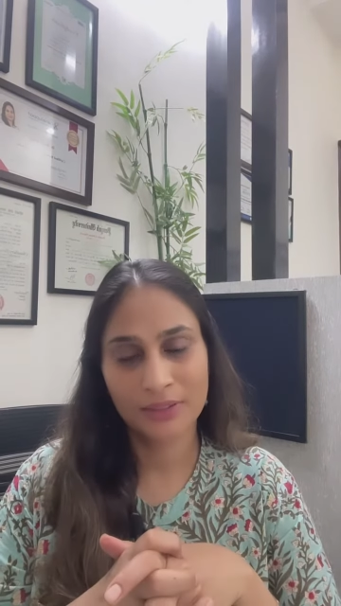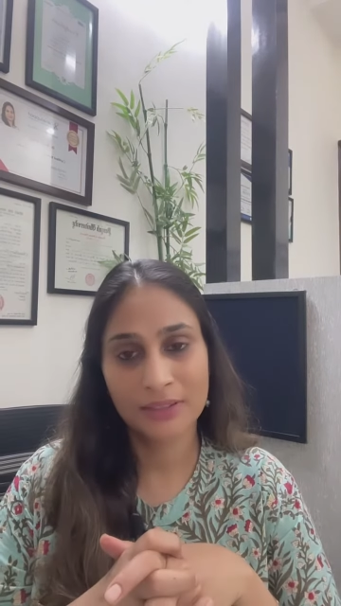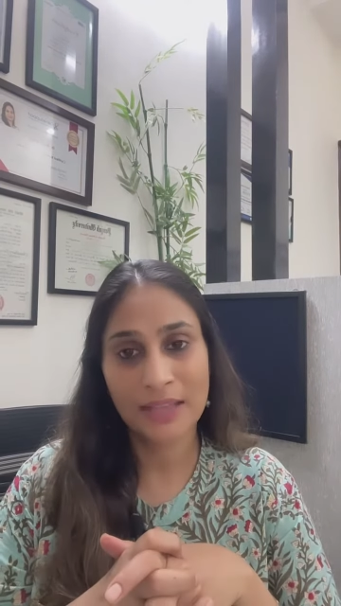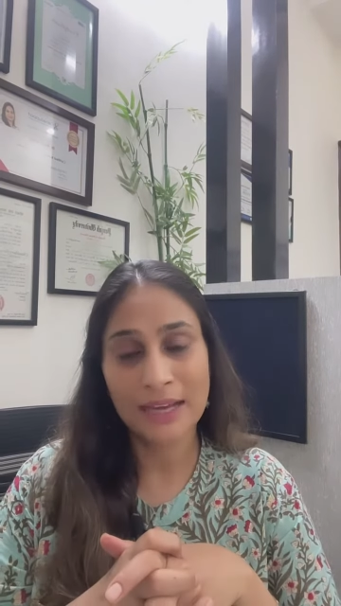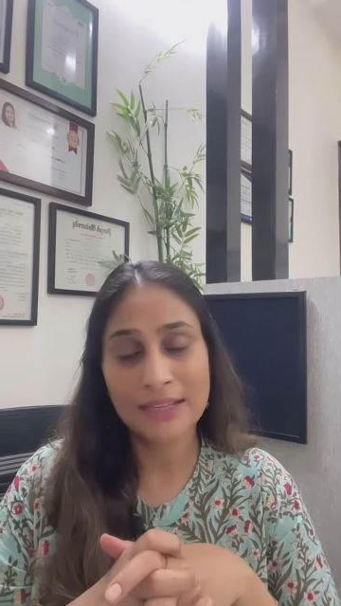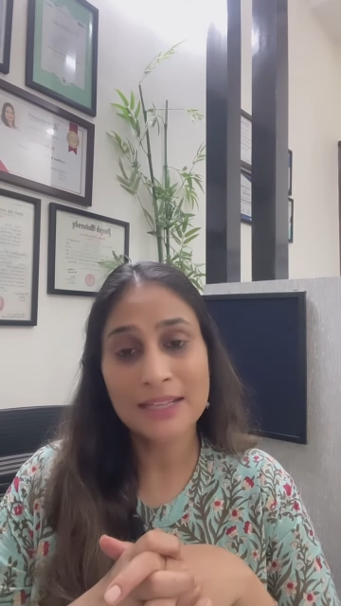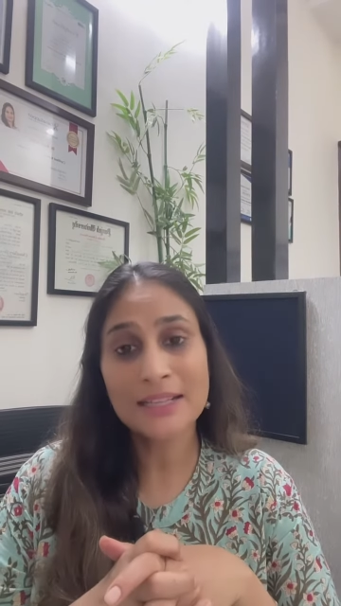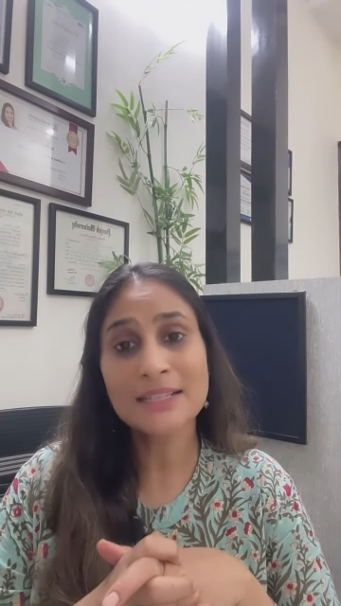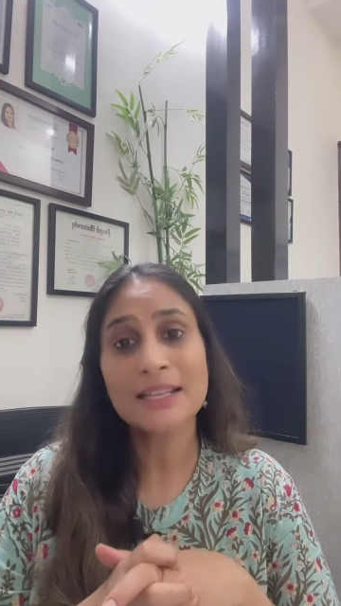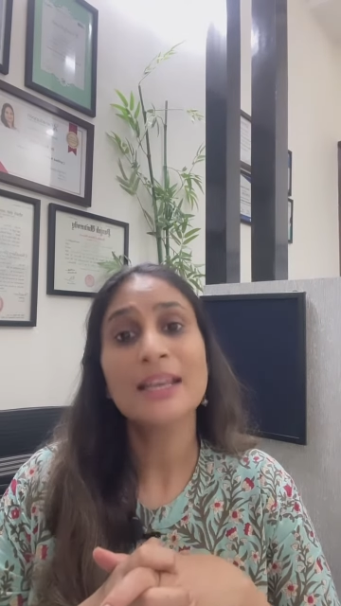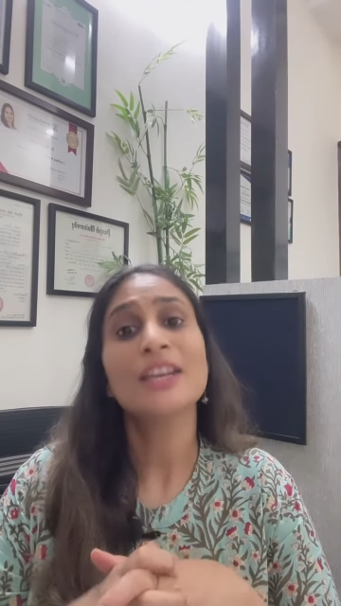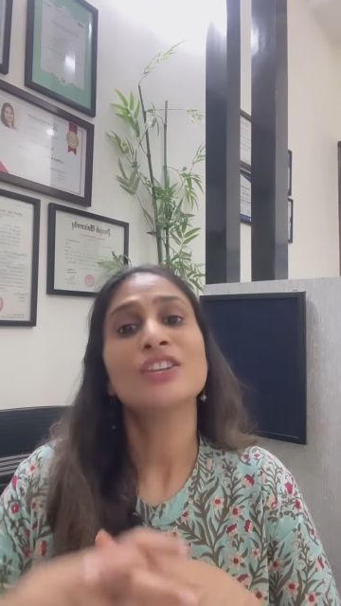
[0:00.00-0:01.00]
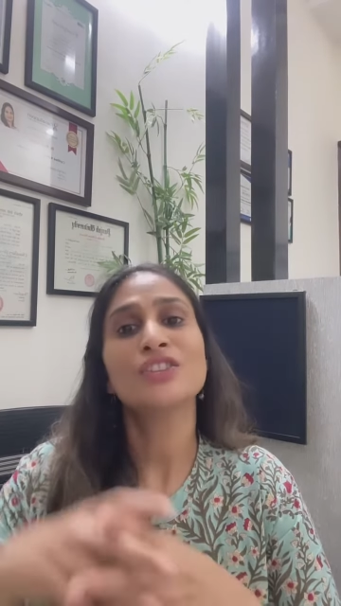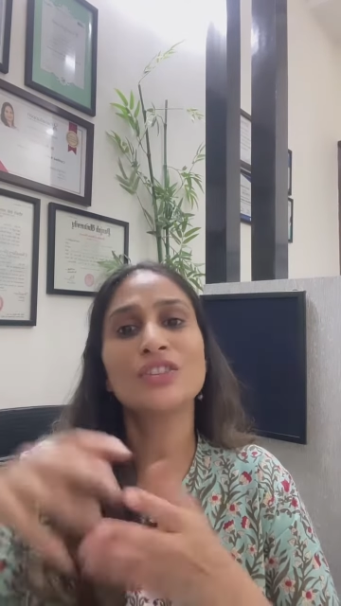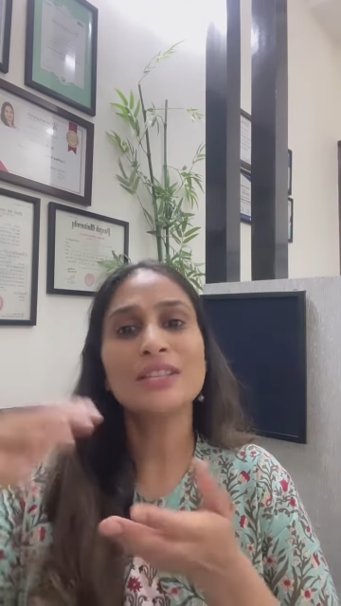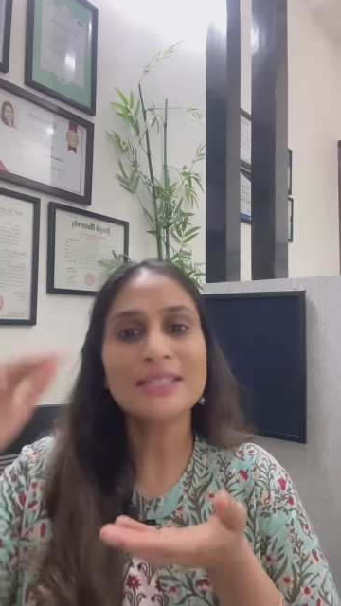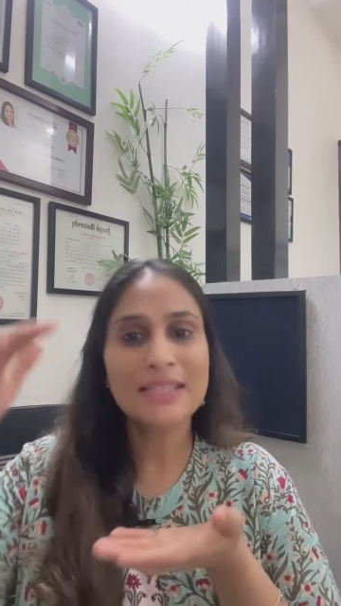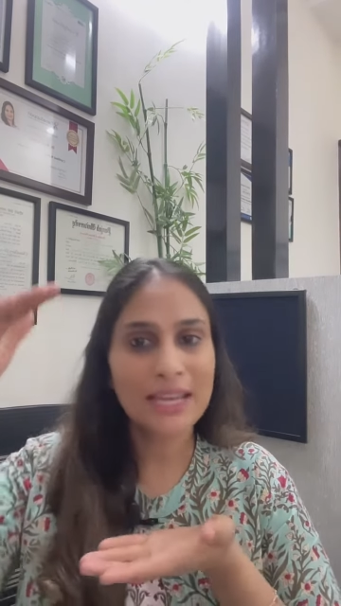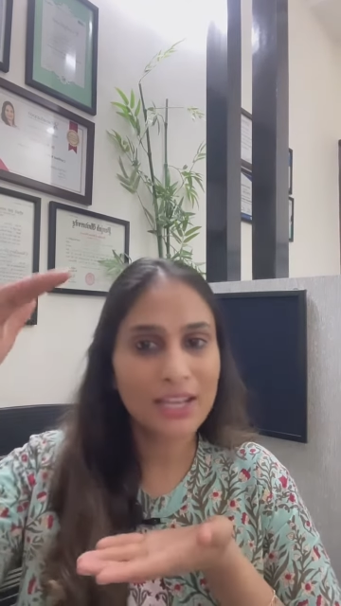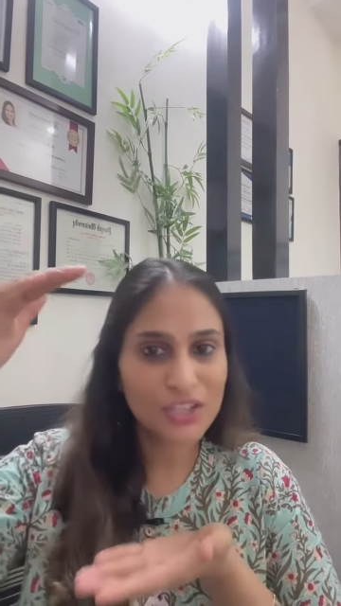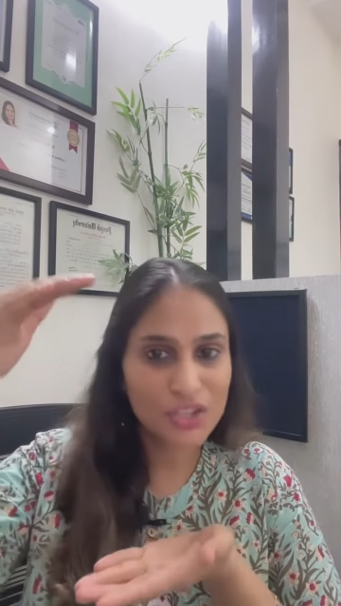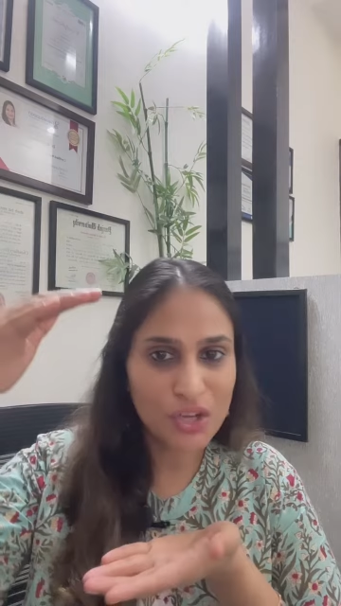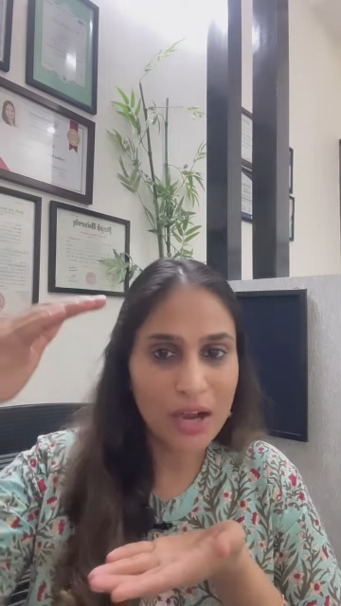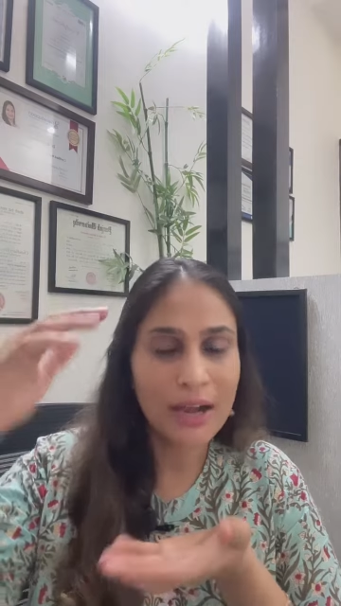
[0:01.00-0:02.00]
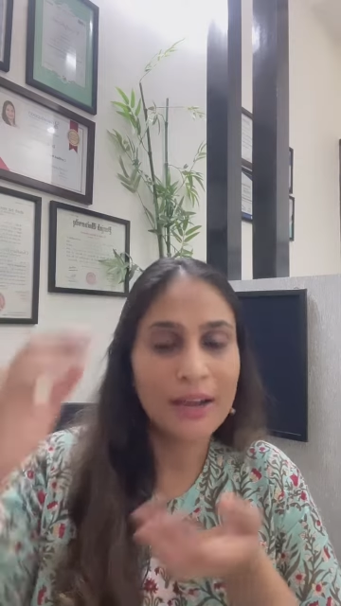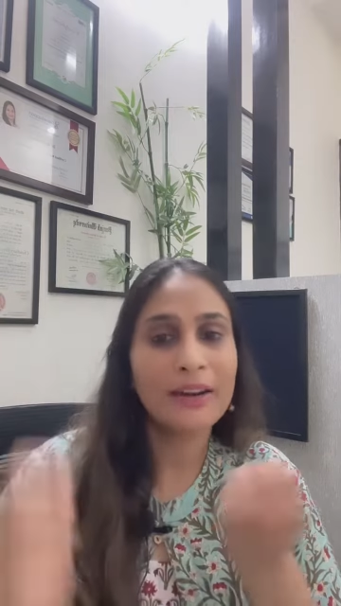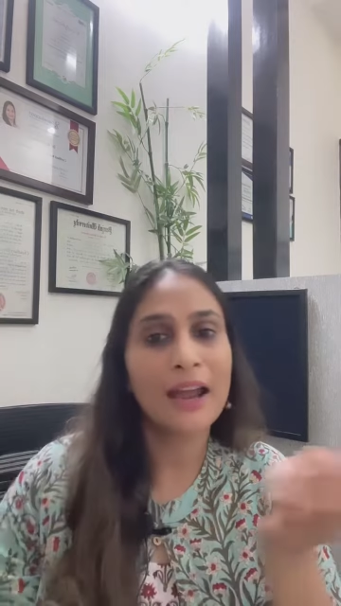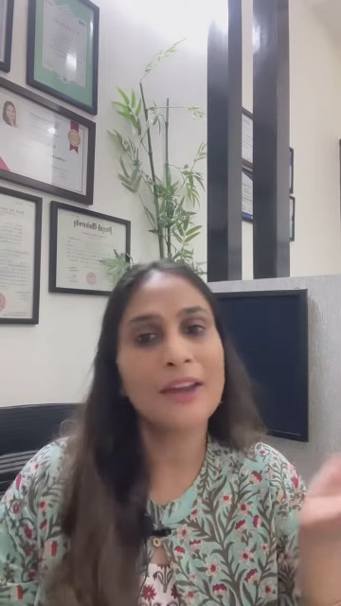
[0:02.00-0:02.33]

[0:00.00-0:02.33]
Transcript: That is, just take a jar